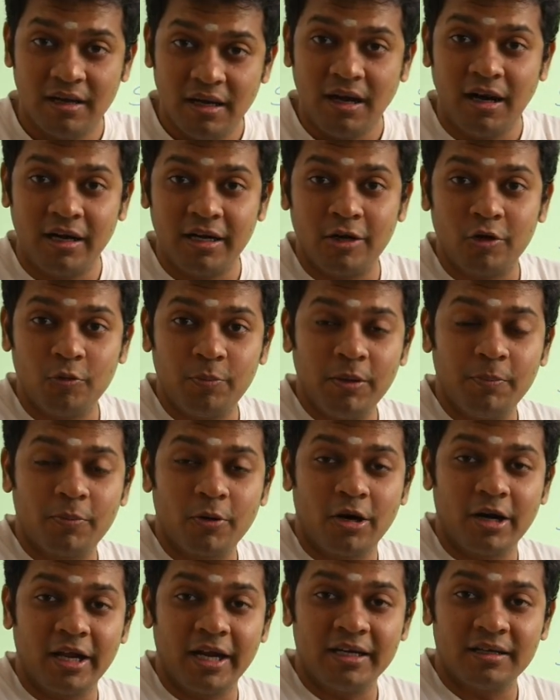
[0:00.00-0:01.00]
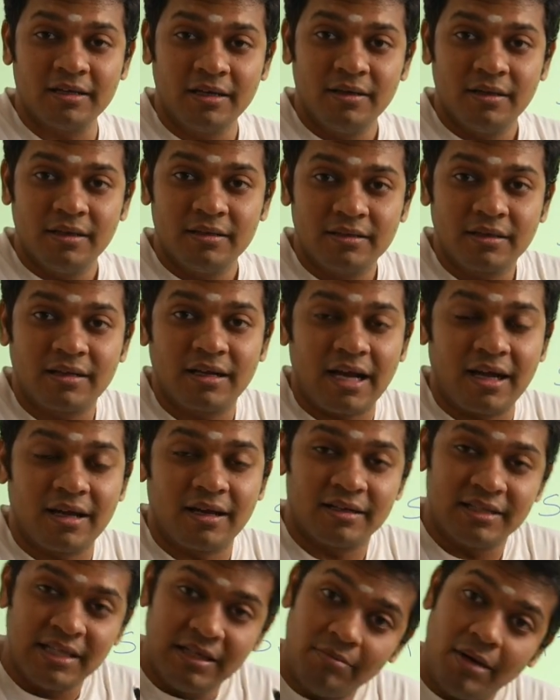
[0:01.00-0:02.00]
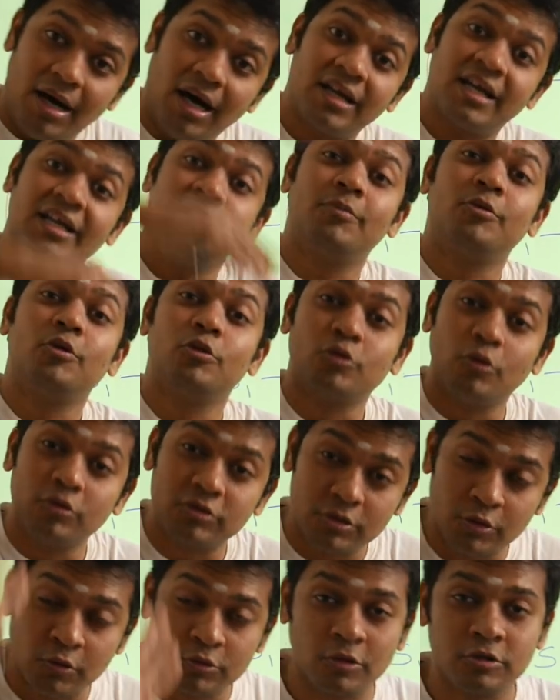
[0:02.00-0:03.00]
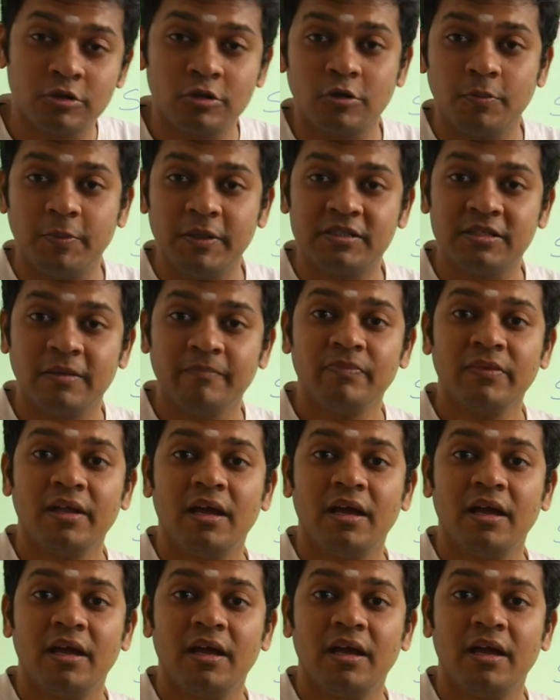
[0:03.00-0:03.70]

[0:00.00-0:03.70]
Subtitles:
100 rupee product, the cracker, they'll mark it up to 2000 rupees.